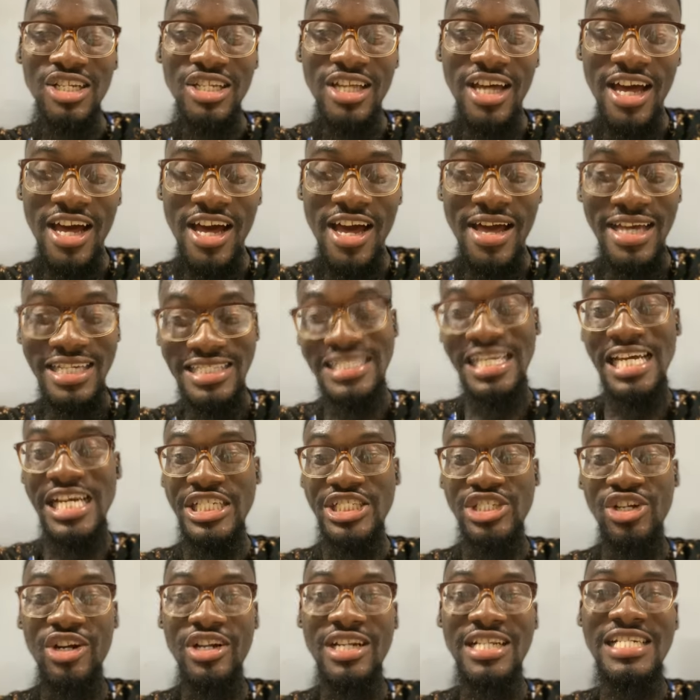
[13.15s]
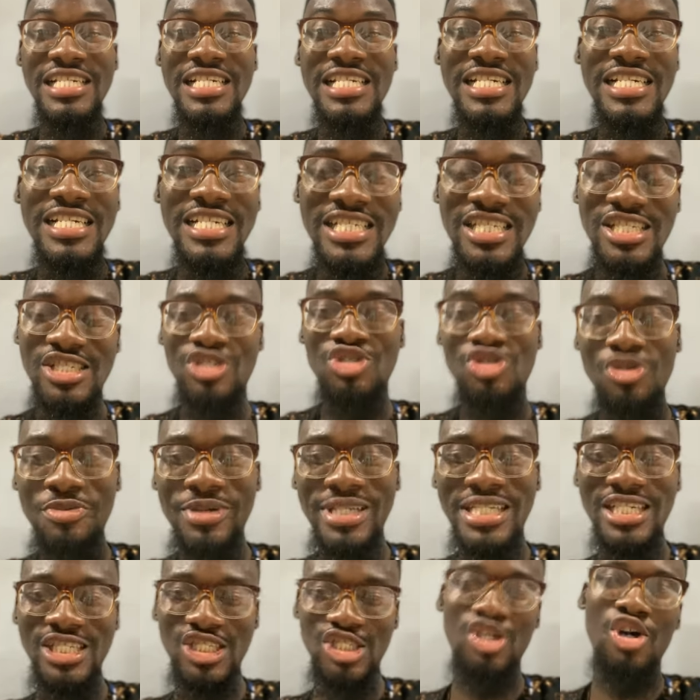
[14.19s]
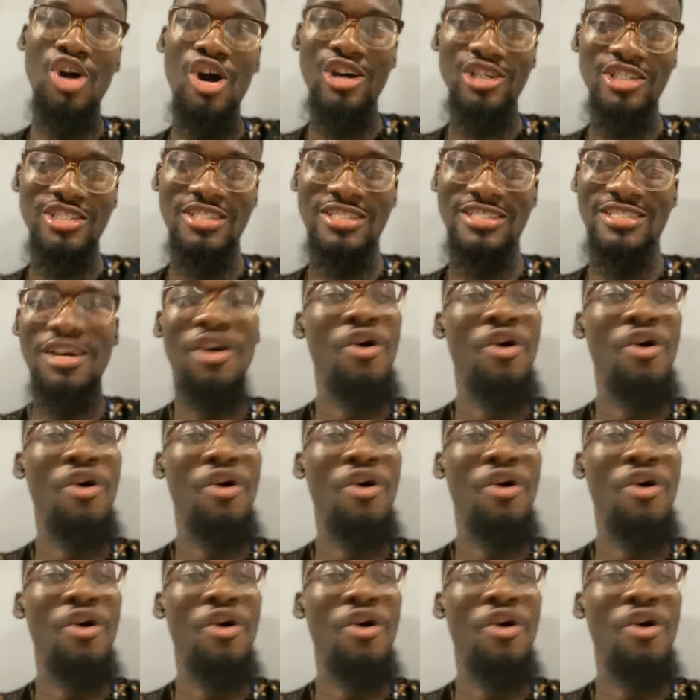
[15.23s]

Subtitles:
extension is to be discussed.